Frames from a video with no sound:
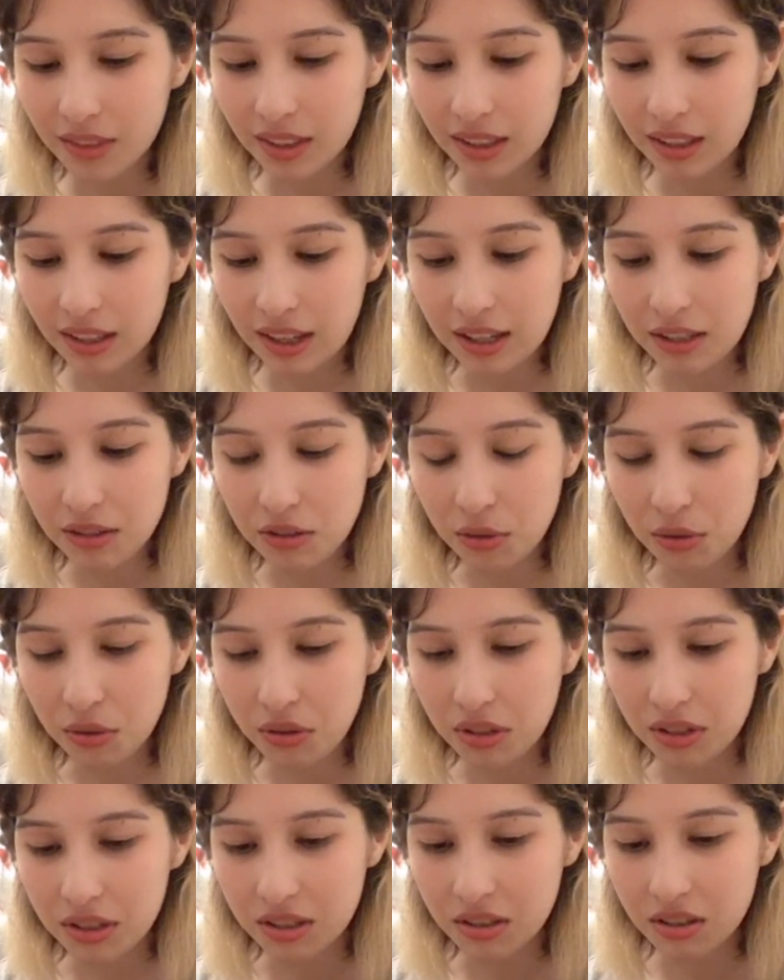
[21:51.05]
I know
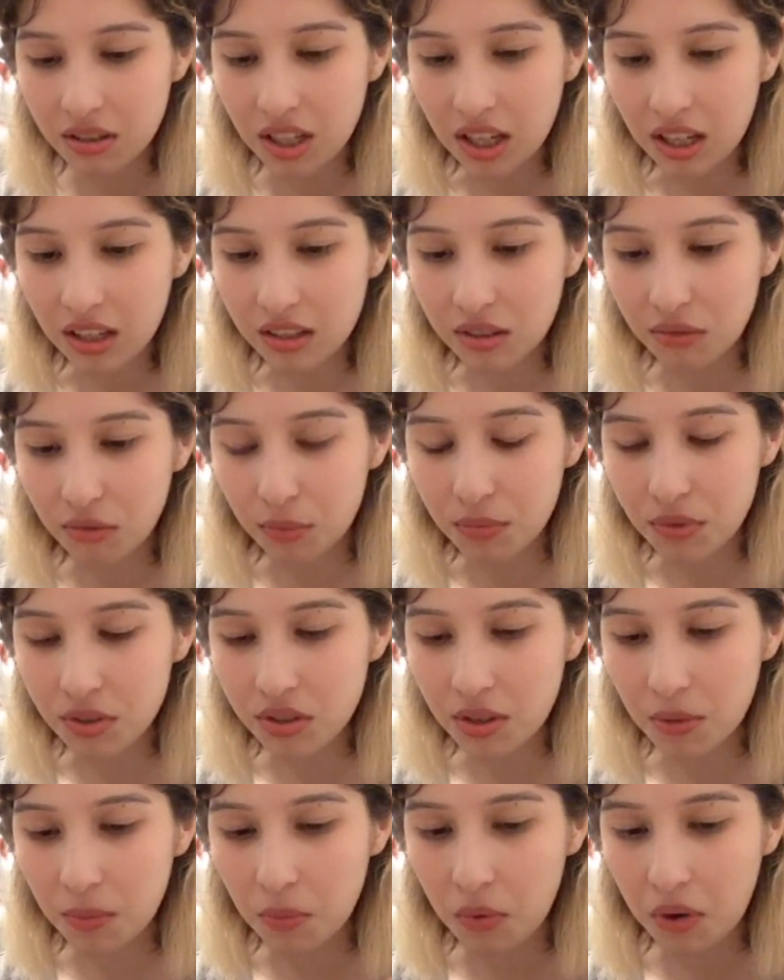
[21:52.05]
this taste from
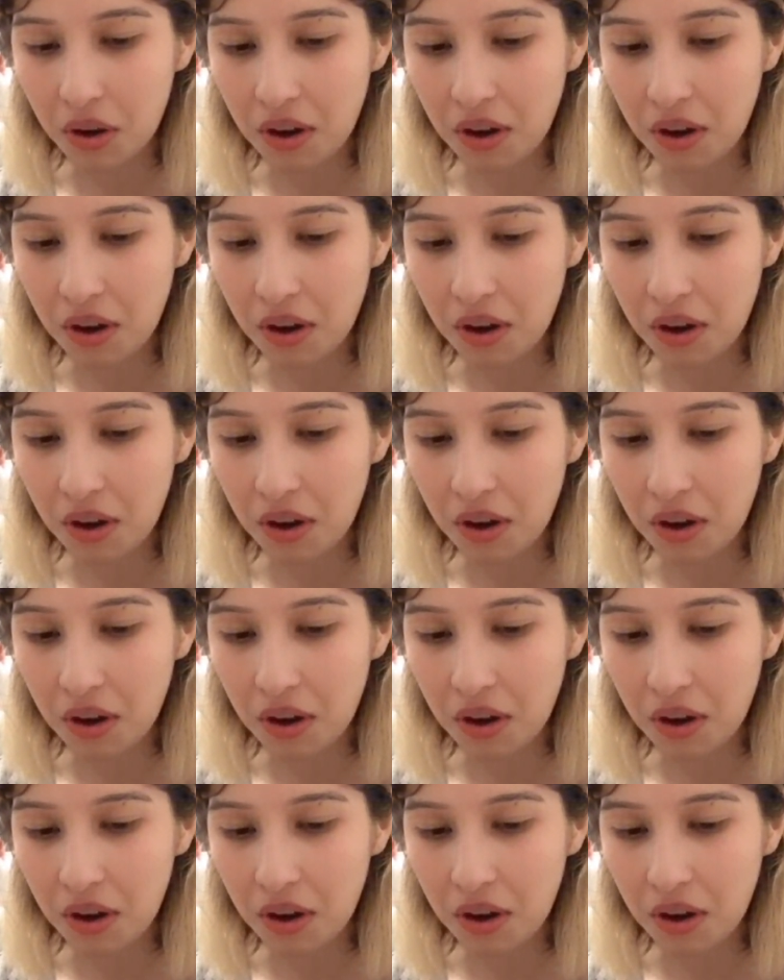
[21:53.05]
somewhere.